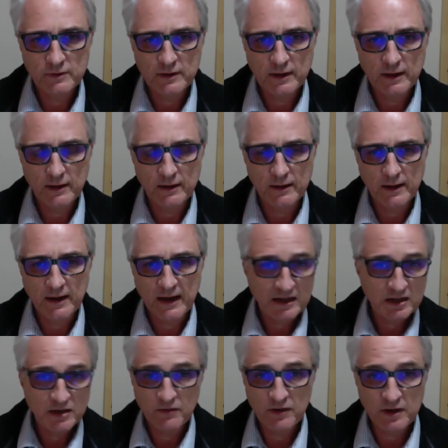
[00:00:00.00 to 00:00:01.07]
an
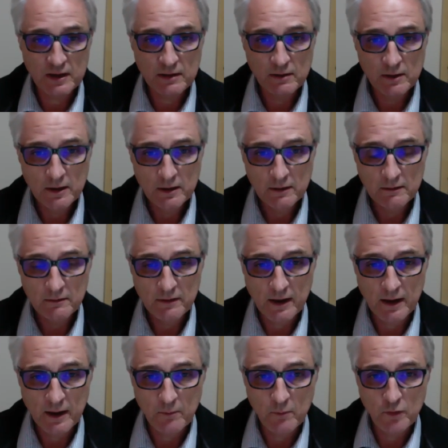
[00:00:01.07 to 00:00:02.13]
activity
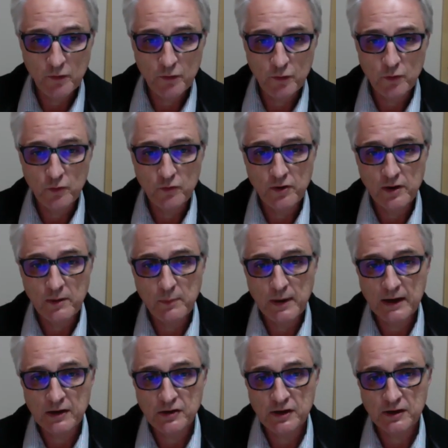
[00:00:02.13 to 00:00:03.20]
through the
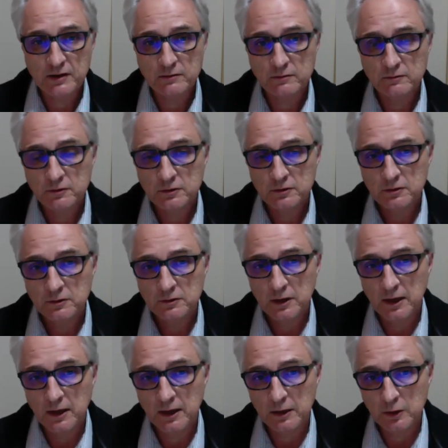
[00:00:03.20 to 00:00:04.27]
PEXA
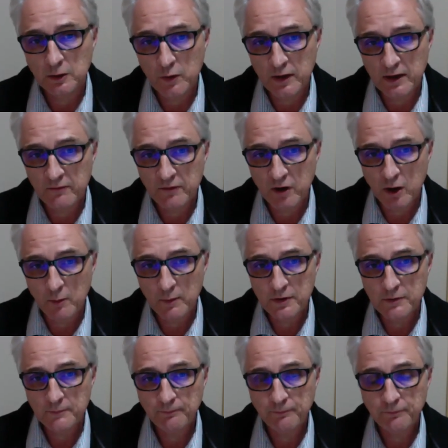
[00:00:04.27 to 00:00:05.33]
learning environment
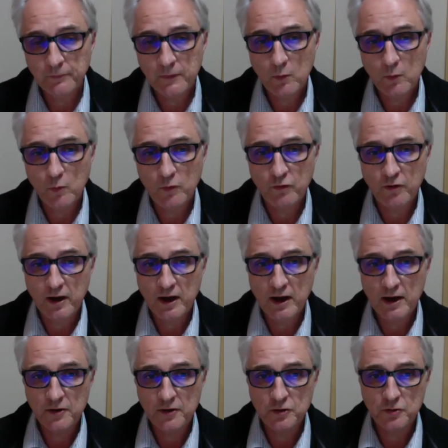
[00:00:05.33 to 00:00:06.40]
with
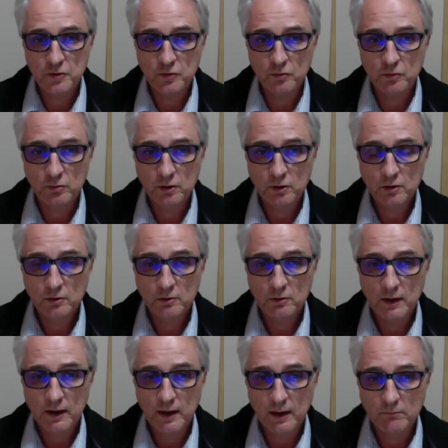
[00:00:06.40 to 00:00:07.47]
regard to
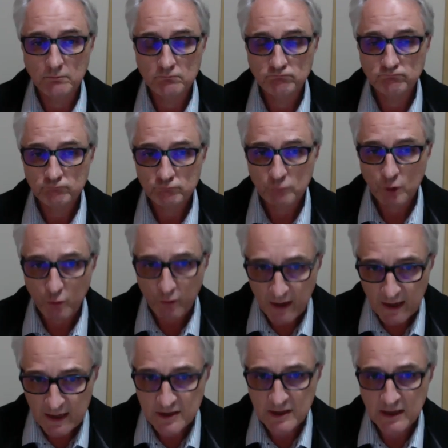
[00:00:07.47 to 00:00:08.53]

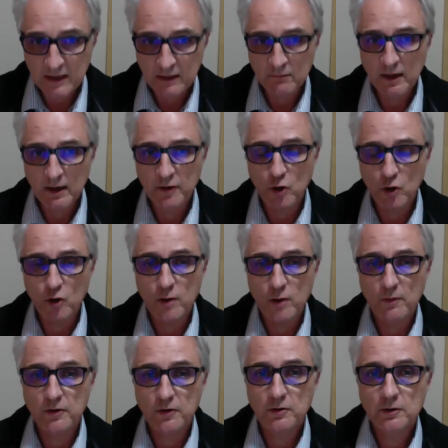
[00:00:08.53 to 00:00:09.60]
creating a
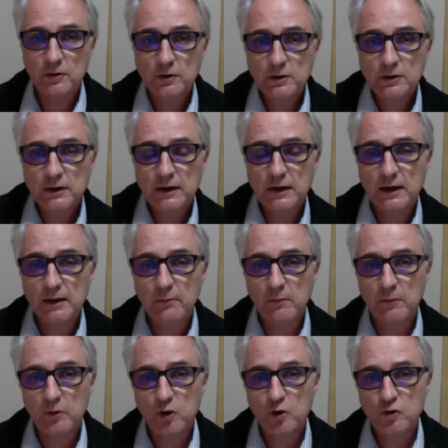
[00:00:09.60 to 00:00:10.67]
document
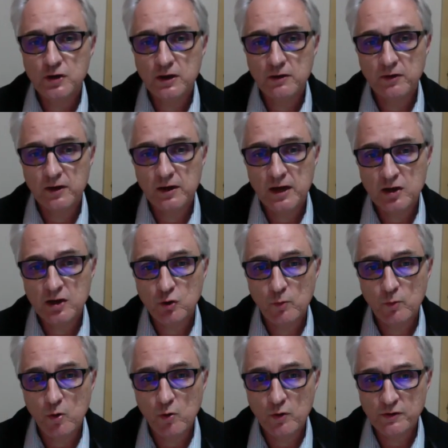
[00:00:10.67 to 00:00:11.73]
using the National
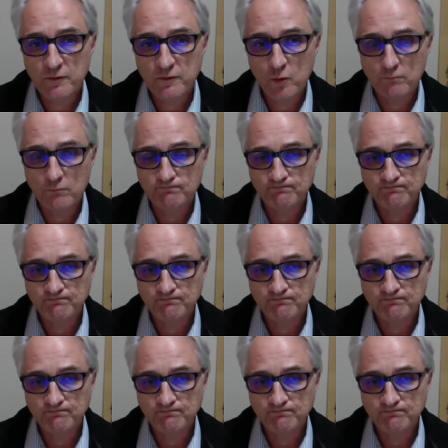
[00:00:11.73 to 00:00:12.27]
Mortgage Form,